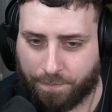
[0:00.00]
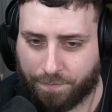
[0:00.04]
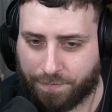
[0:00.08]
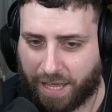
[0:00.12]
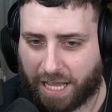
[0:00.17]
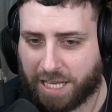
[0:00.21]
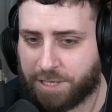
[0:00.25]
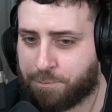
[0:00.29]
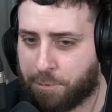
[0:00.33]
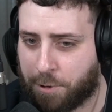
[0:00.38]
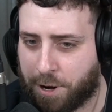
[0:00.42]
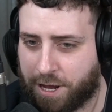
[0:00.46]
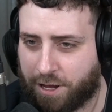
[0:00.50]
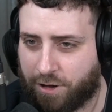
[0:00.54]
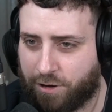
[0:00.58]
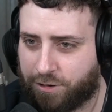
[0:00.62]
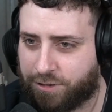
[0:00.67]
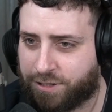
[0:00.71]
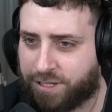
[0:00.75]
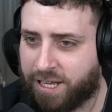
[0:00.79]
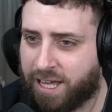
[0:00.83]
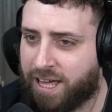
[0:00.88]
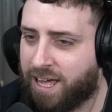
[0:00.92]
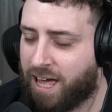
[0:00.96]
That's pretty
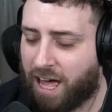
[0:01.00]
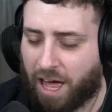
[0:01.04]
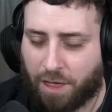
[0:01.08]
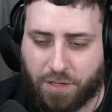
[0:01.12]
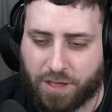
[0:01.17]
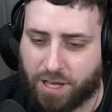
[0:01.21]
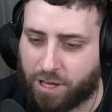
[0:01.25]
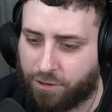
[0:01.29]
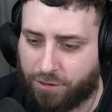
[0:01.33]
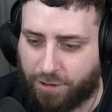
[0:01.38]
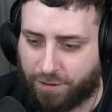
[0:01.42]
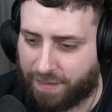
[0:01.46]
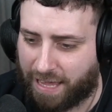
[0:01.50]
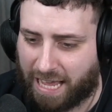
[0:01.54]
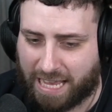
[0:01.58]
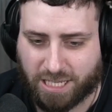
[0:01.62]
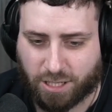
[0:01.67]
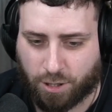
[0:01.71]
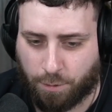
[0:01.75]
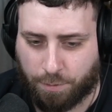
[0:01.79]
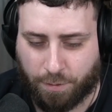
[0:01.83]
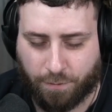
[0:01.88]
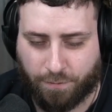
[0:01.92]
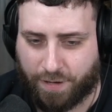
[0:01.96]
good. I think on the last
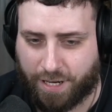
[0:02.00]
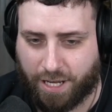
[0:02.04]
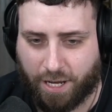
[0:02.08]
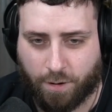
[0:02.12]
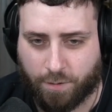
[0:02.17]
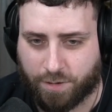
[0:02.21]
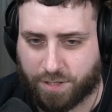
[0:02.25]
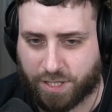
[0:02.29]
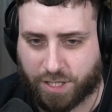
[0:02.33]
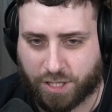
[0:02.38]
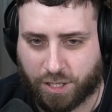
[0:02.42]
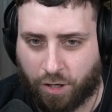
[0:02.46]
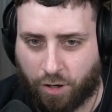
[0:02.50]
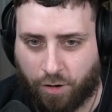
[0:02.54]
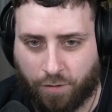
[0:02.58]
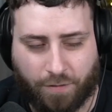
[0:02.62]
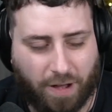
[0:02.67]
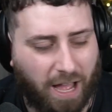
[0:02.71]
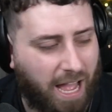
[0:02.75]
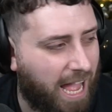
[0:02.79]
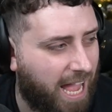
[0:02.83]
couple of videos and stuff,